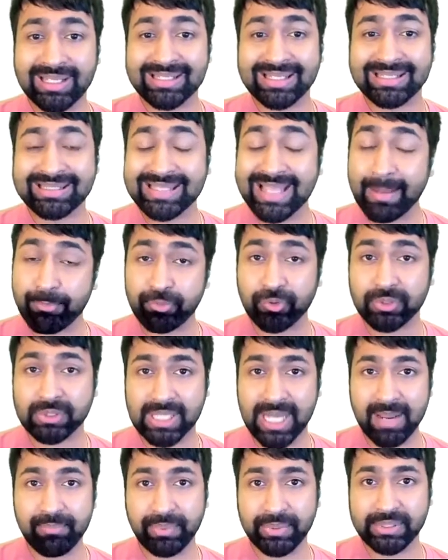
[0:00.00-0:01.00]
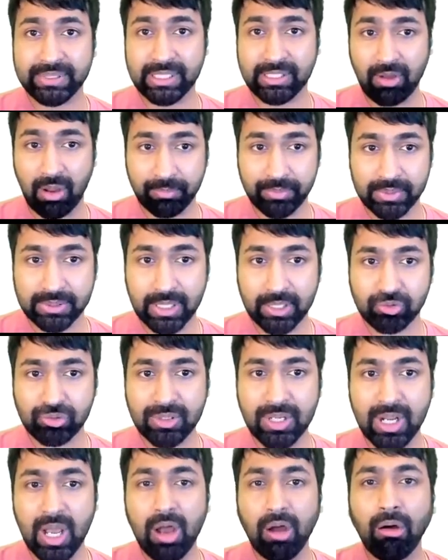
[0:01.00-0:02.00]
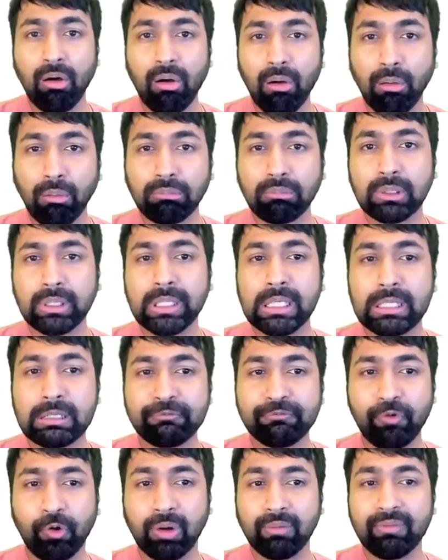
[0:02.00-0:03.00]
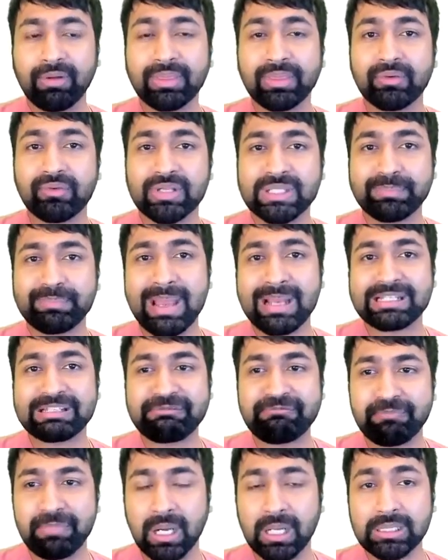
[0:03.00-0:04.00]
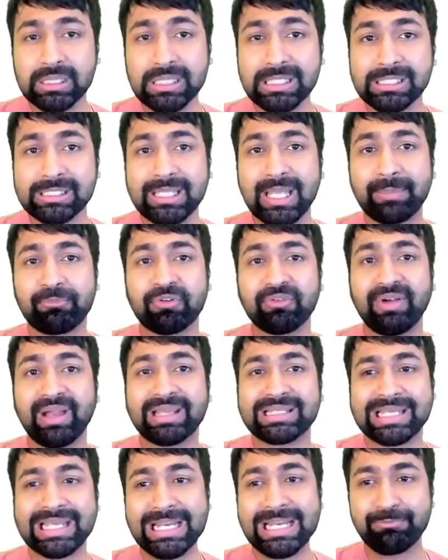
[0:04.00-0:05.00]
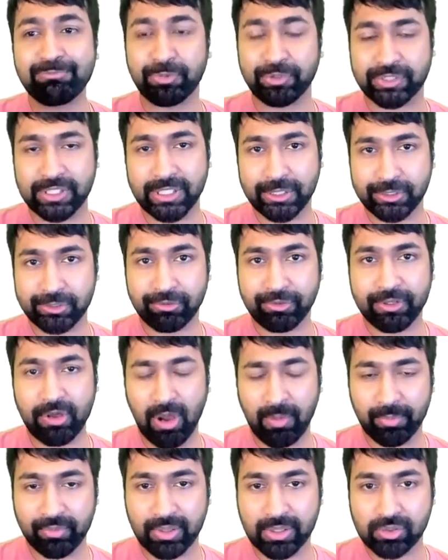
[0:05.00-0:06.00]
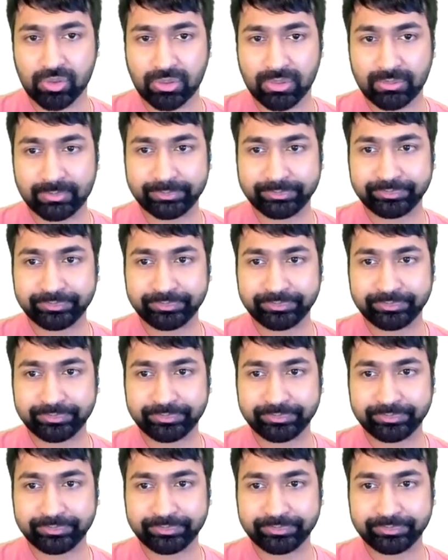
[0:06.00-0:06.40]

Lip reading: is a separate MPC computation only involving the respective parties that provide input to the operation.